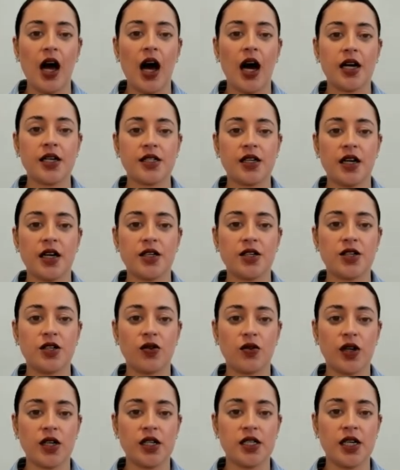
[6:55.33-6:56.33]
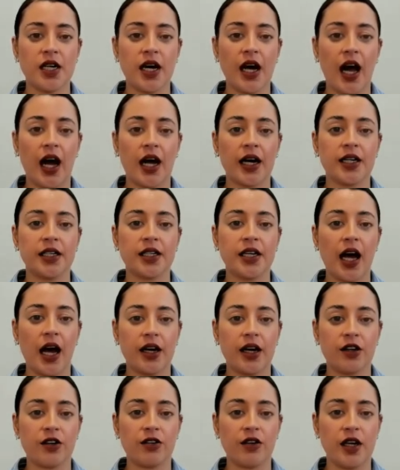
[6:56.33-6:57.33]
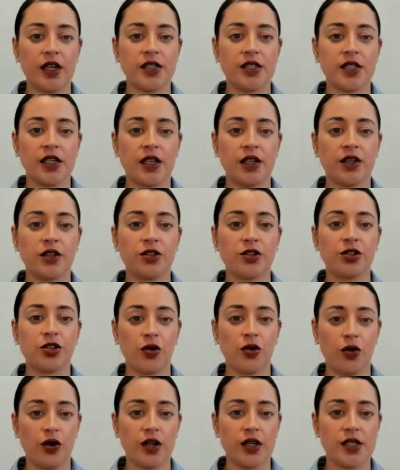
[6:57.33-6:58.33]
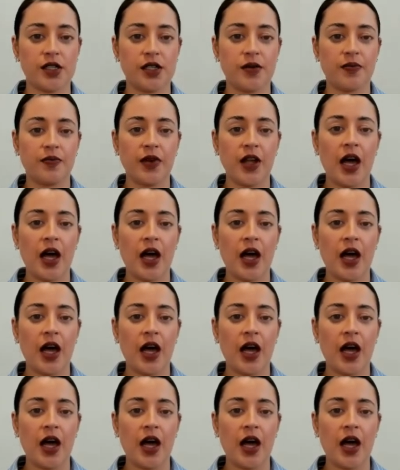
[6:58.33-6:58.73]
Assign sorting and categorizing chores.